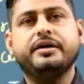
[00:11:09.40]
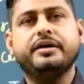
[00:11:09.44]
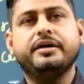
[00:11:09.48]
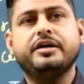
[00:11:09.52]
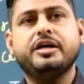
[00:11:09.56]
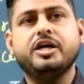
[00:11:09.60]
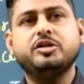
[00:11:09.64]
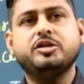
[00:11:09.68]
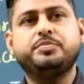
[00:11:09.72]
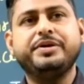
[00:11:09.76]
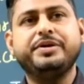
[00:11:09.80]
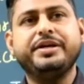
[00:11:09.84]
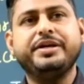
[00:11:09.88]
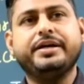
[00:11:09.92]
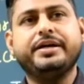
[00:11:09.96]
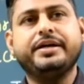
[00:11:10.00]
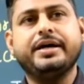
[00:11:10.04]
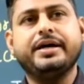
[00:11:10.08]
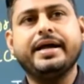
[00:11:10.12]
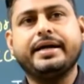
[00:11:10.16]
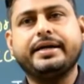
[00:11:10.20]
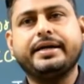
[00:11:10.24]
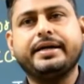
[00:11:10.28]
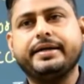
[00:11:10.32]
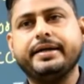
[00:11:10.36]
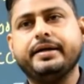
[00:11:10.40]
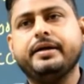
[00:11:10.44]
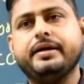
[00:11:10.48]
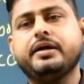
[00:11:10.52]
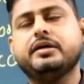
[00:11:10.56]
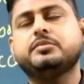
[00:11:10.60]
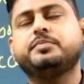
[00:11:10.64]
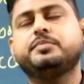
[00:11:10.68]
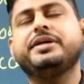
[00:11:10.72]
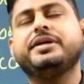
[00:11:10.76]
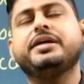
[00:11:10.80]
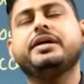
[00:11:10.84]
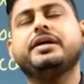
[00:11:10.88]
is being collected,
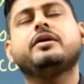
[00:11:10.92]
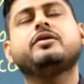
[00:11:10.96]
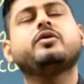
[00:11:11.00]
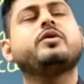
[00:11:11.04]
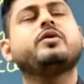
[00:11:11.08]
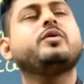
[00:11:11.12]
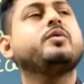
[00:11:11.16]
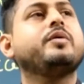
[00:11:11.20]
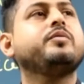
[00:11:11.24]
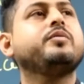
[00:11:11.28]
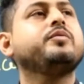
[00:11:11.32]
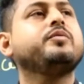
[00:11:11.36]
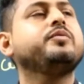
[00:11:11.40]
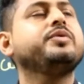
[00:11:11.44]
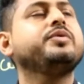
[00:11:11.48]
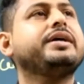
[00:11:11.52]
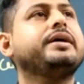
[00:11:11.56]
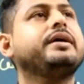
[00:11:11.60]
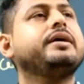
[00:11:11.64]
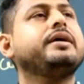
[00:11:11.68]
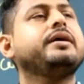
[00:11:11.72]
in